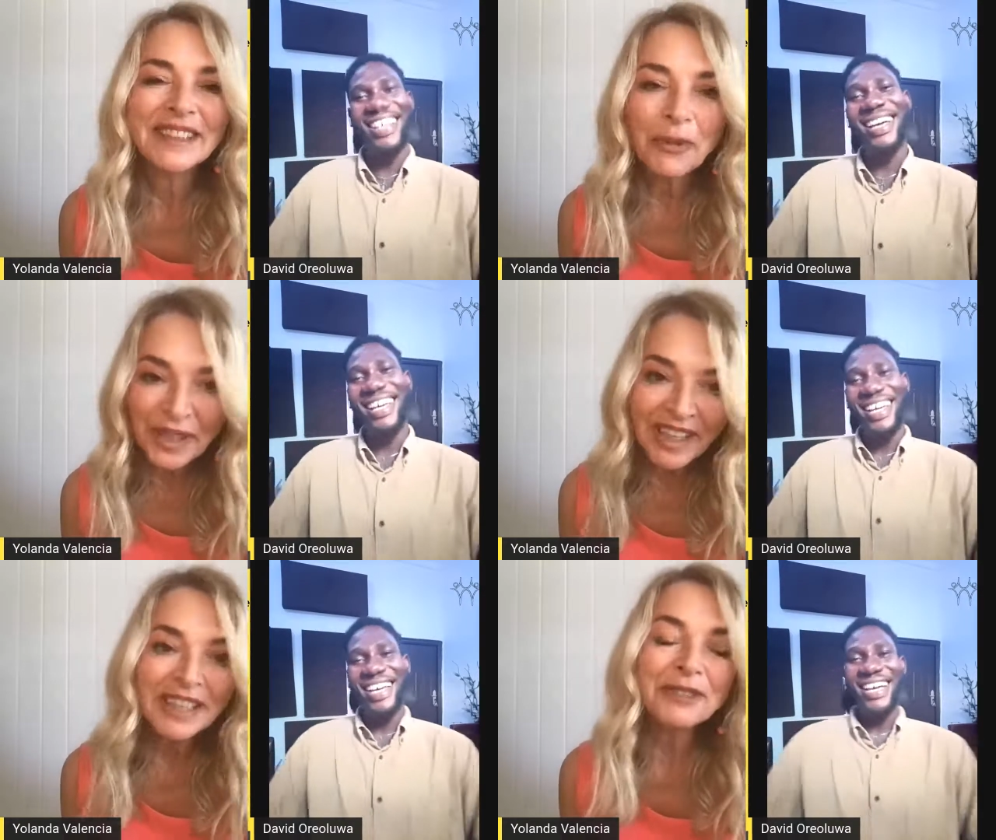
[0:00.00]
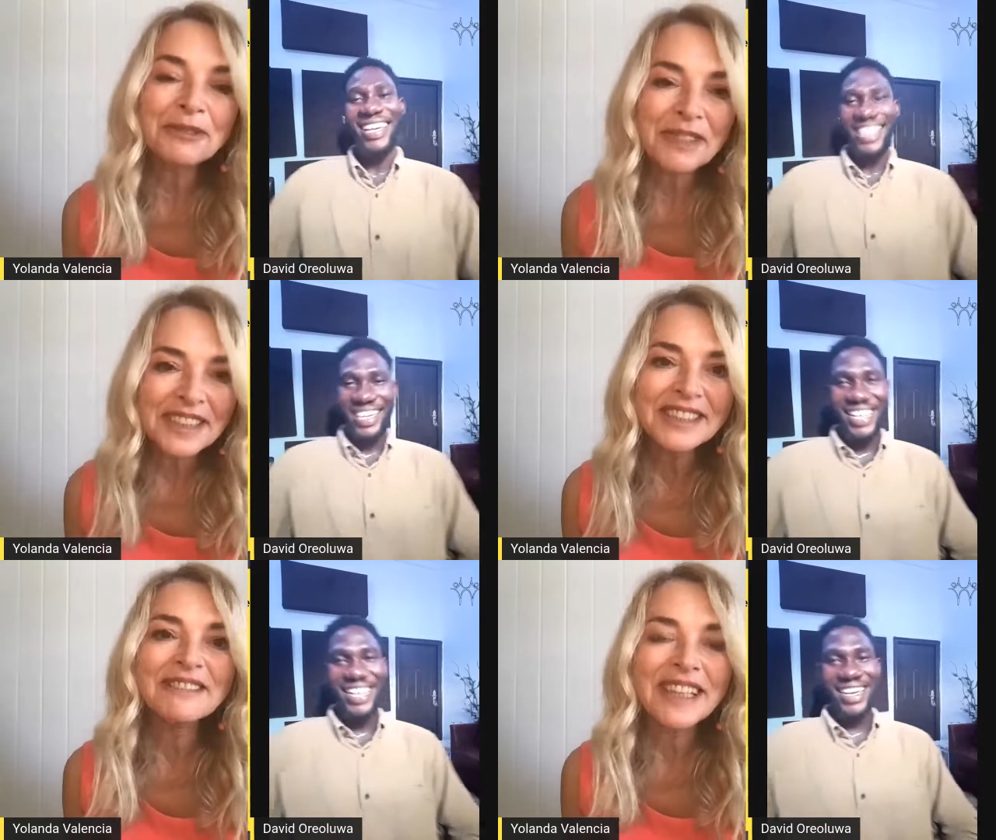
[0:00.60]
Speaker 1: we are
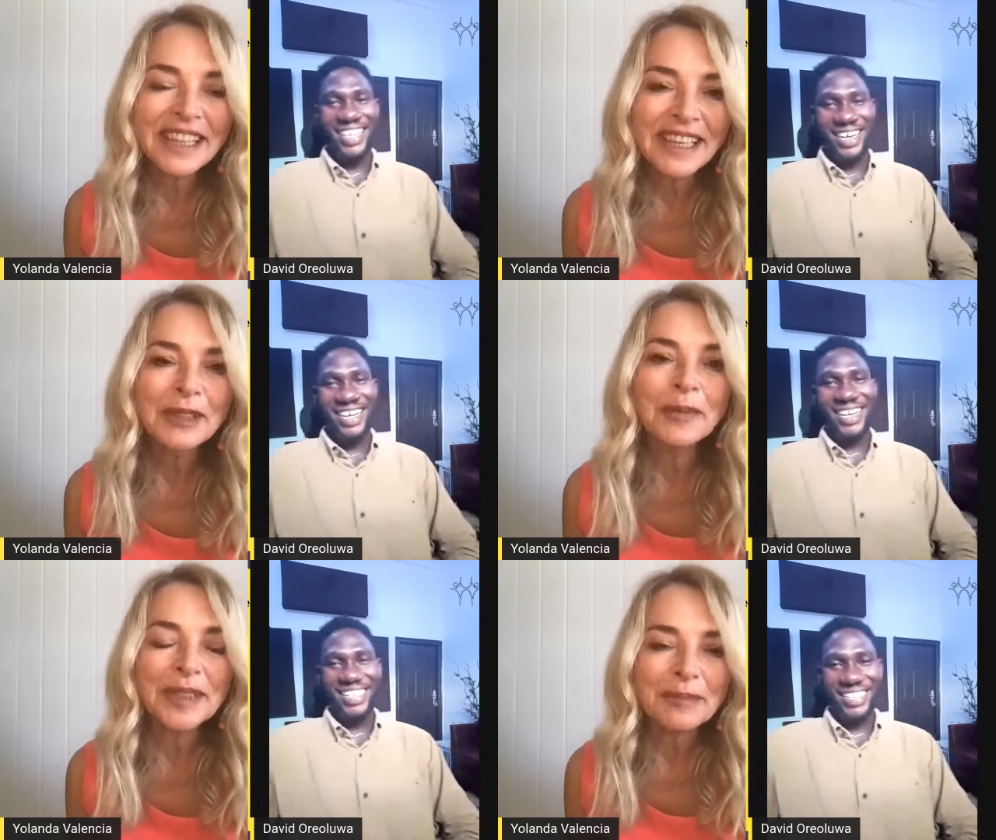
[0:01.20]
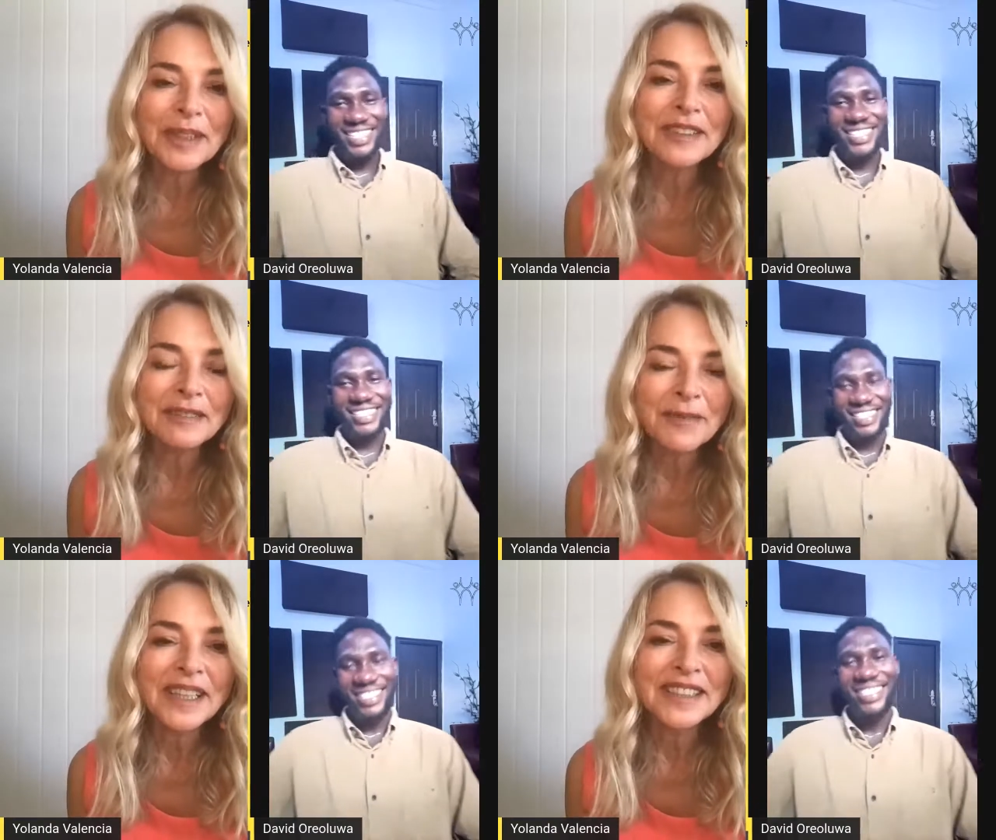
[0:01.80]
already right like but
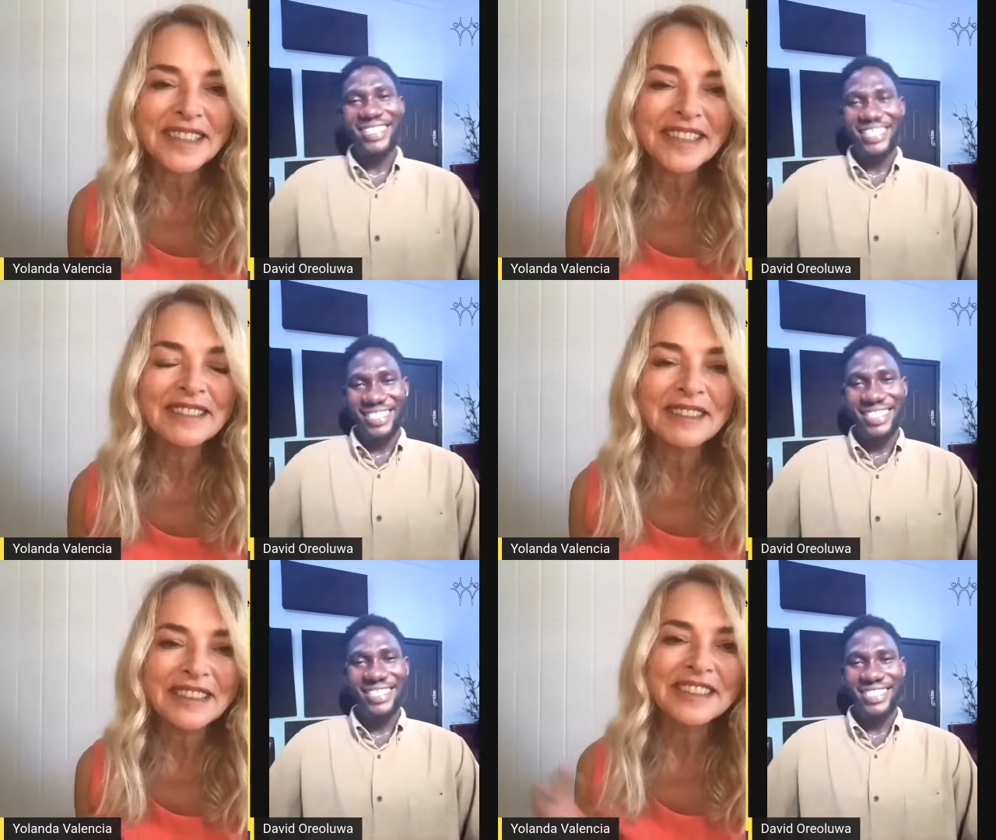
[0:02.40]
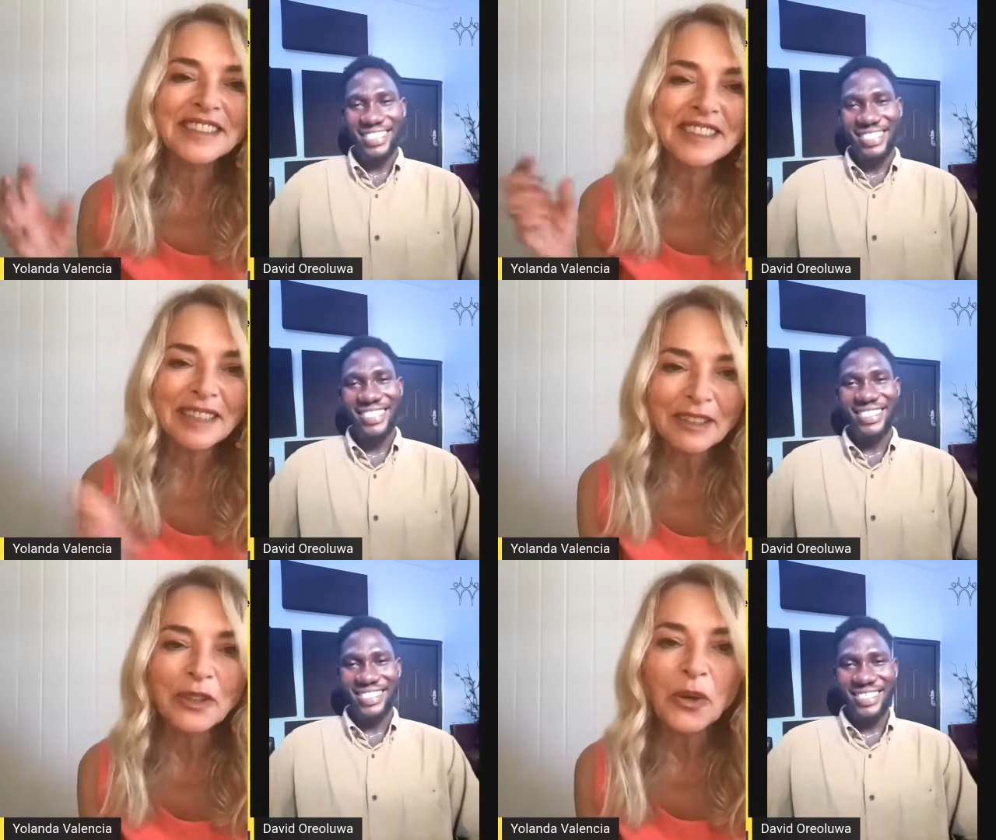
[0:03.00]
but but uh,
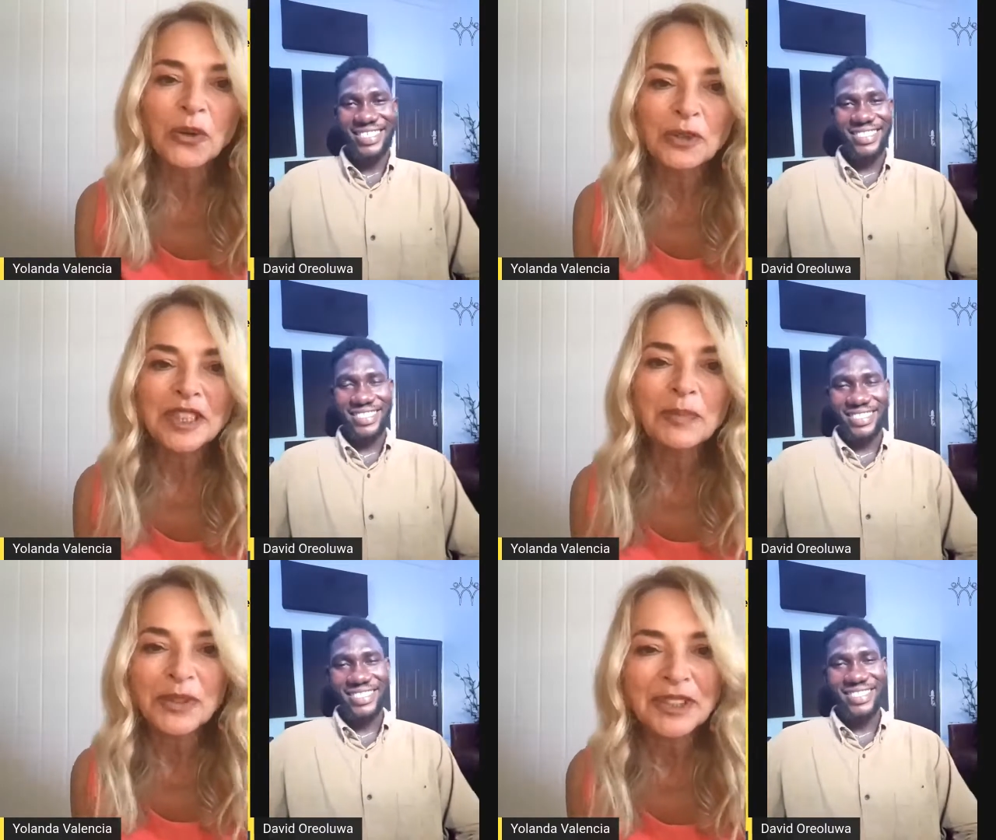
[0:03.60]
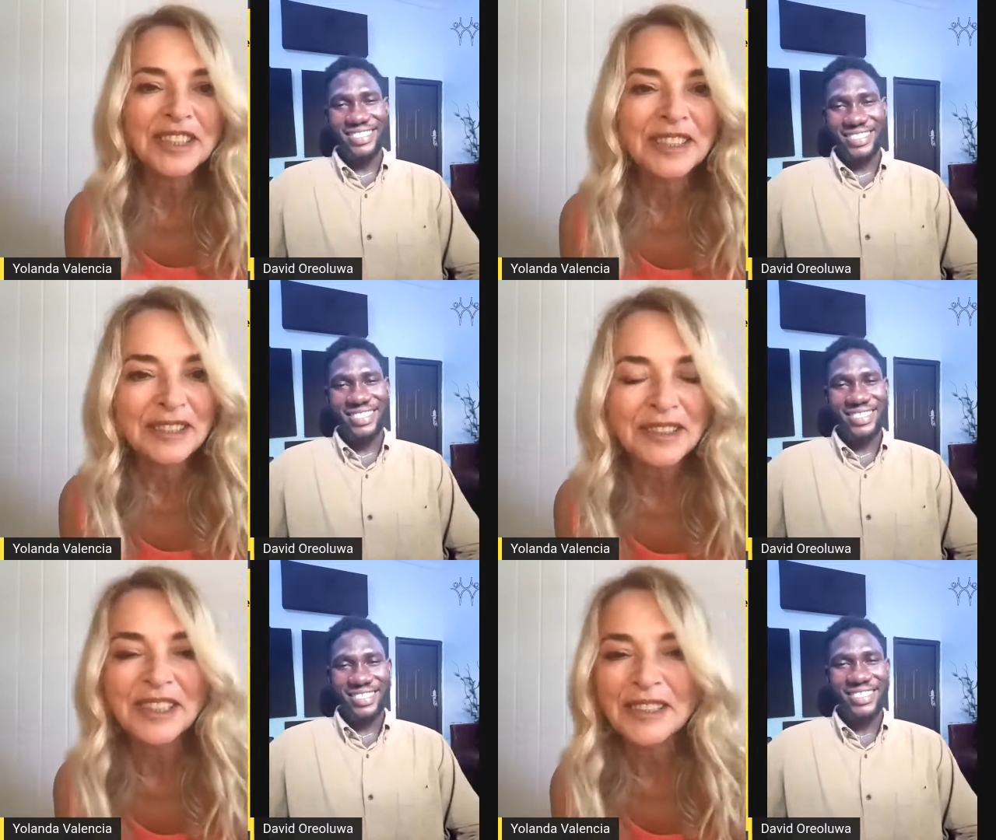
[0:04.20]
just go deeper
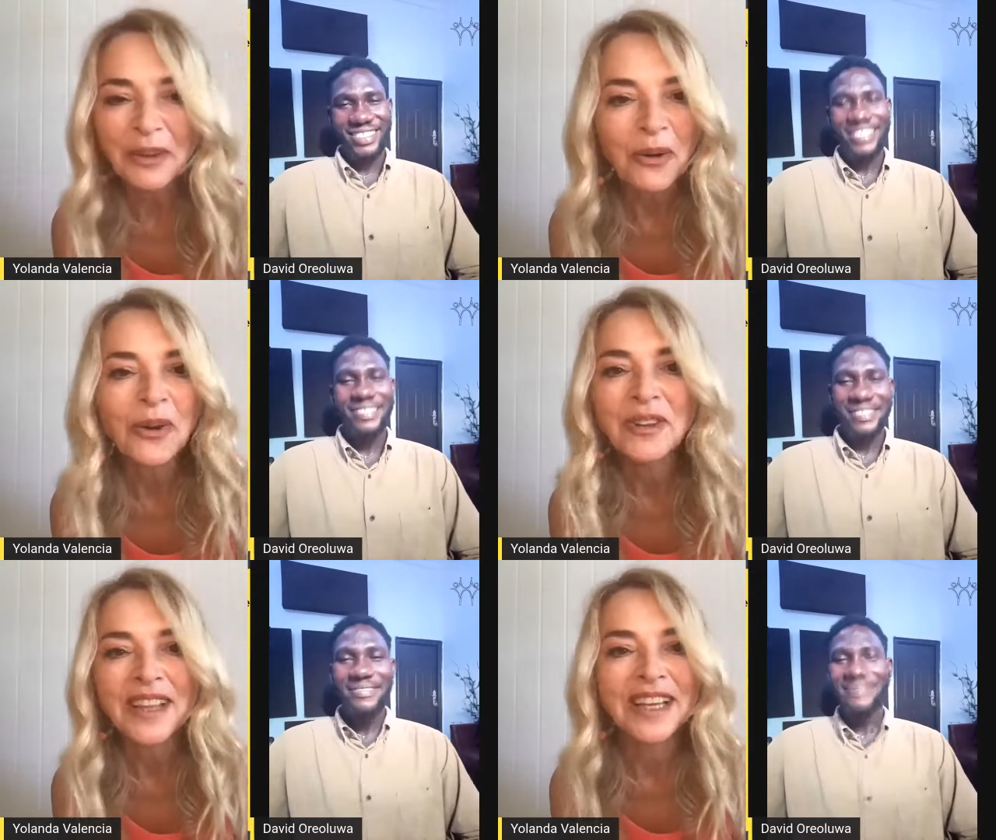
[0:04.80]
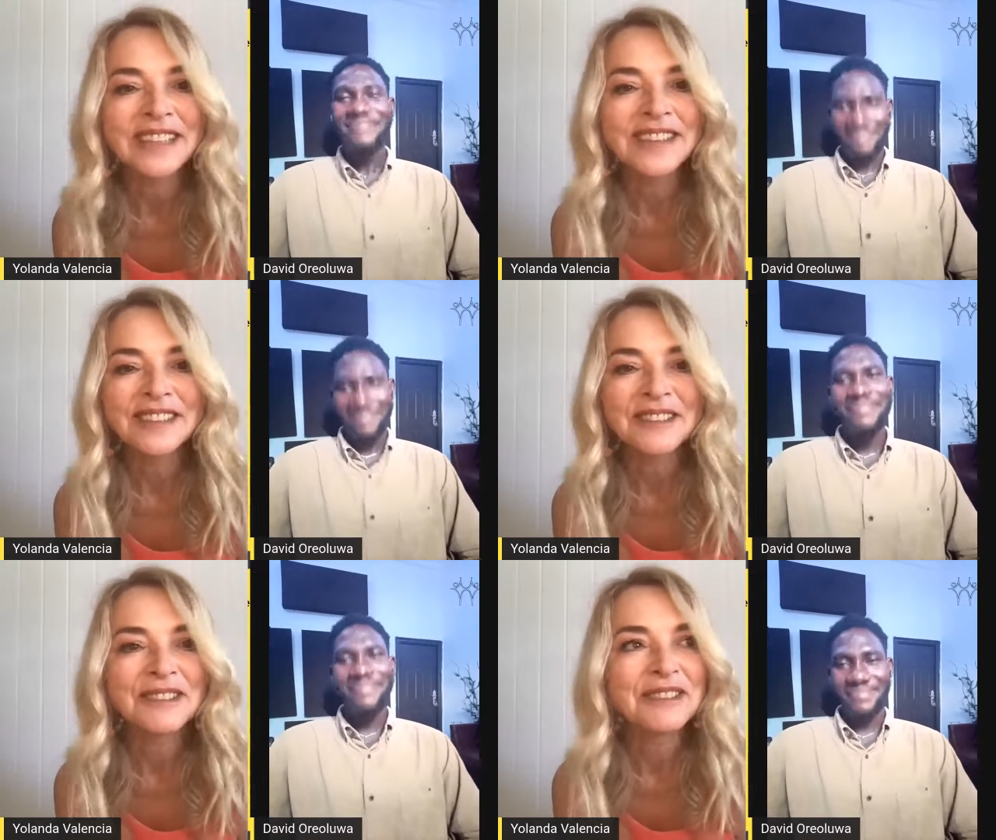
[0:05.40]
in in all of that
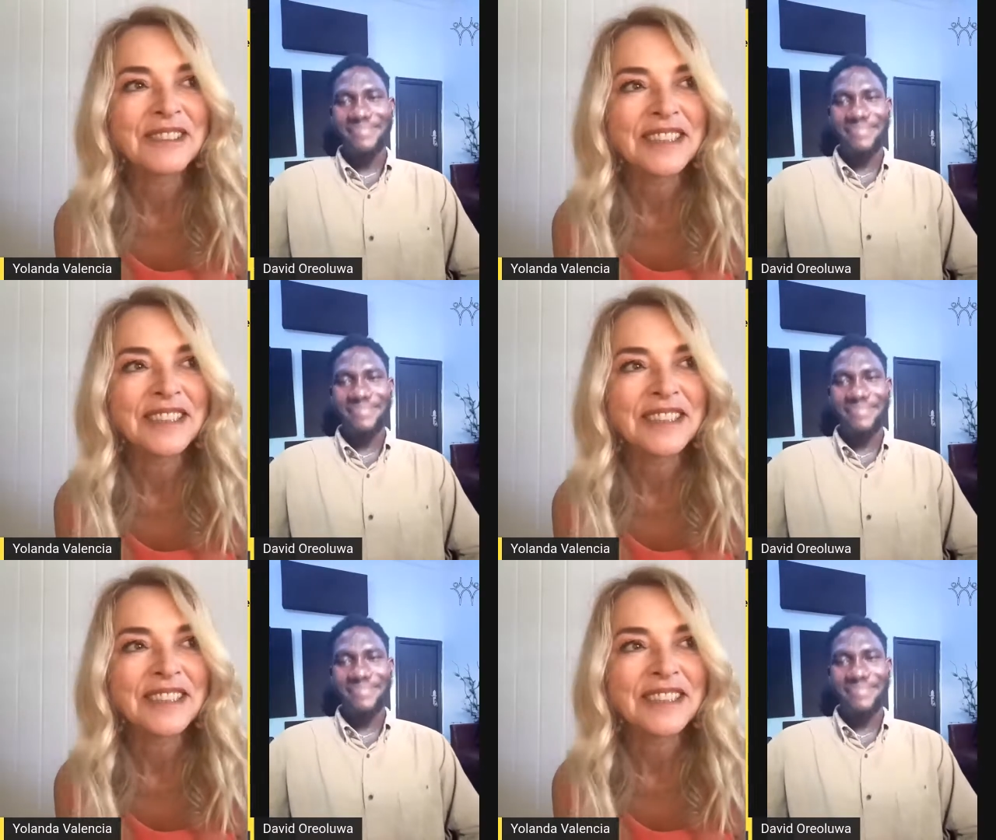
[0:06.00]
you know